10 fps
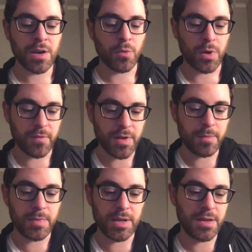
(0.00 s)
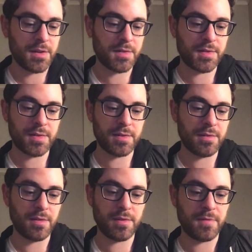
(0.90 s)
One of them is
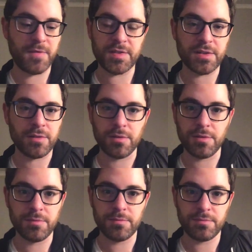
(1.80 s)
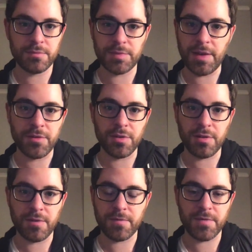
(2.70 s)
the physical level
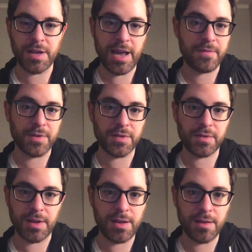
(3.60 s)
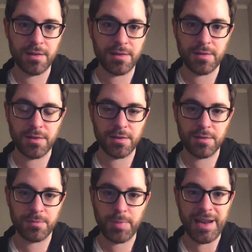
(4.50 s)
of the canvas and
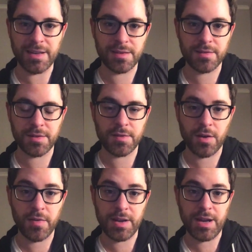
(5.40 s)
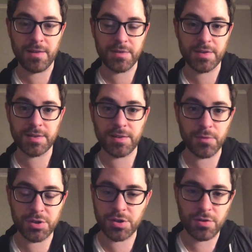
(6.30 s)
the paint that's on the canvas,
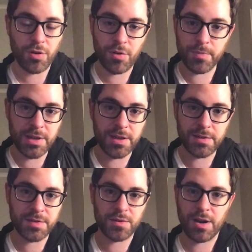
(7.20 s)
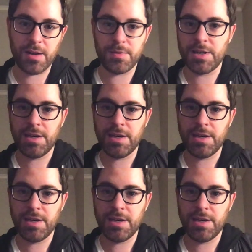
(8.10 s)
which could all be described